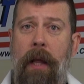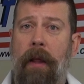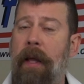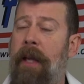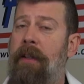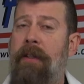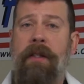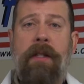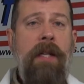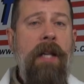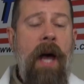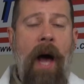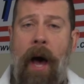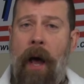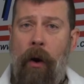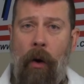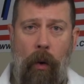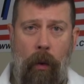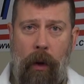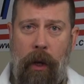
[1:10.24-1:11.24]
It's
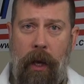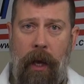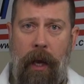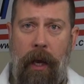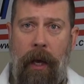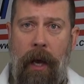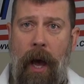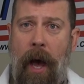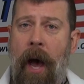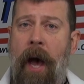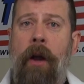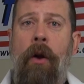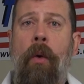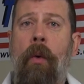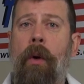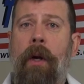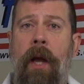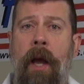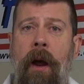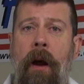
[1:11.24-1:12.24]
not okay, I
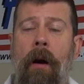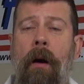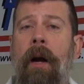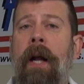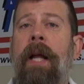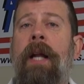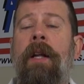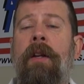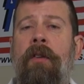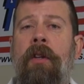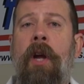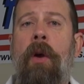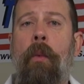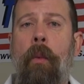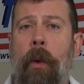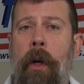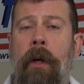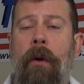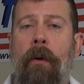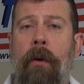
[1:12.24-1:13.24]
don't care. It is a
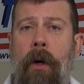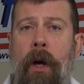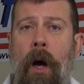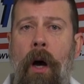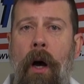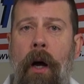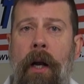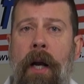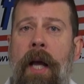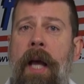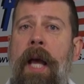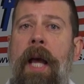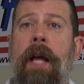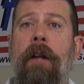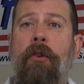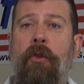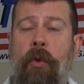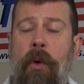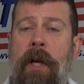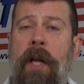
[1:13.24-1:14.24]
real gun,
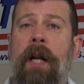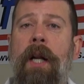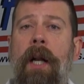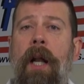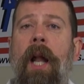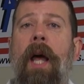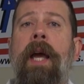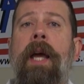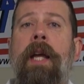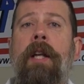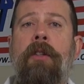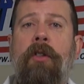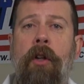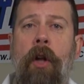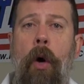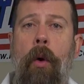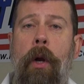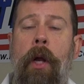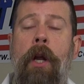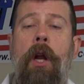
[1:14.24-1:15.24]
treat it like it's
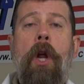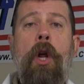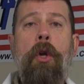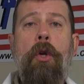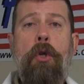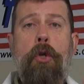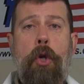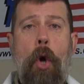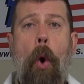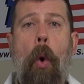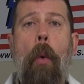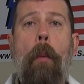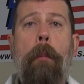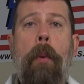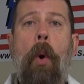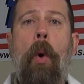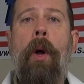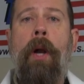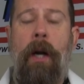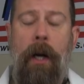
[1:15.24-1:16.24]
loaded, don't
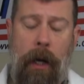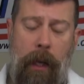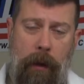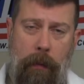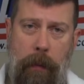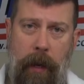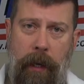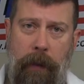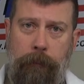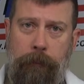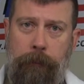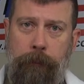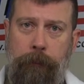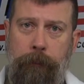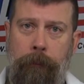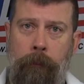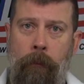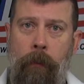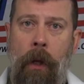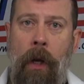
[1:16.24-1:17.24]
point it at me.
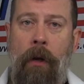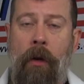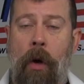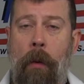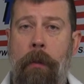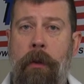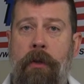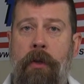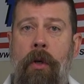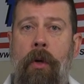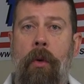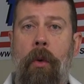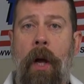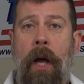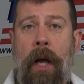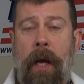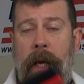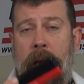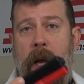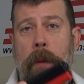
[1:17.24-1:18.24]
Number two,
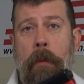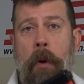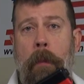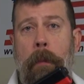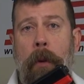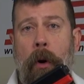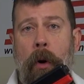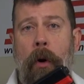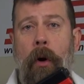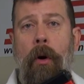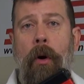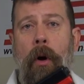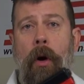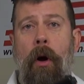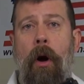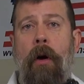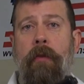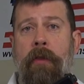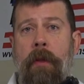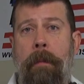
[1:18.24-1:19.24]
keep your booger hook
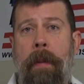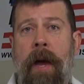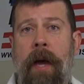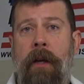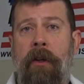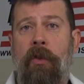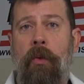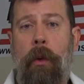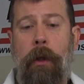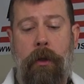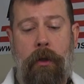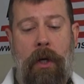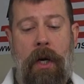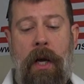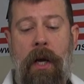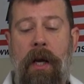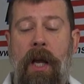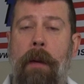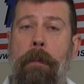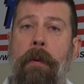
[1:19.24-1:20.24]
off the bang switch.
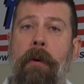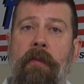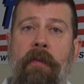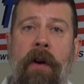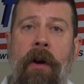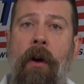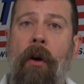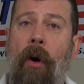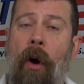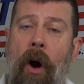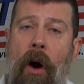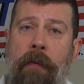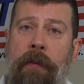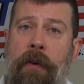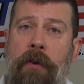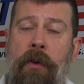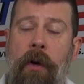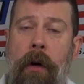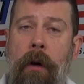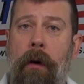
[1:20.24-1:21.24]
Keep your finger off
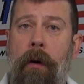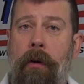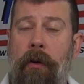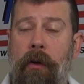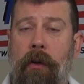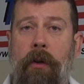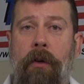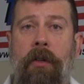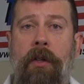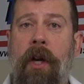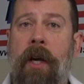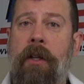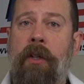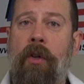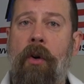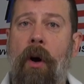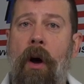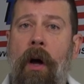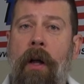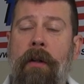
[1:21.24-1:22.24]
the trigger until your sights
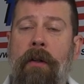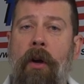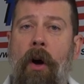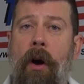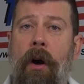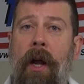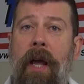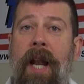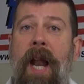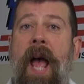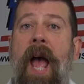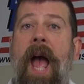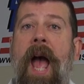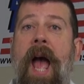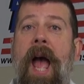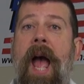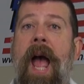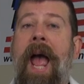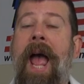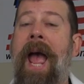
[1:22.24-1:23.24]
are on target
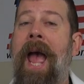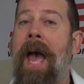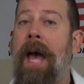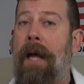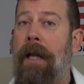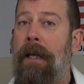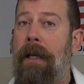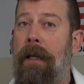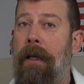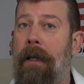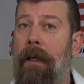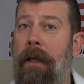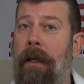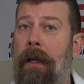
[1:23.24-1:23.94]
and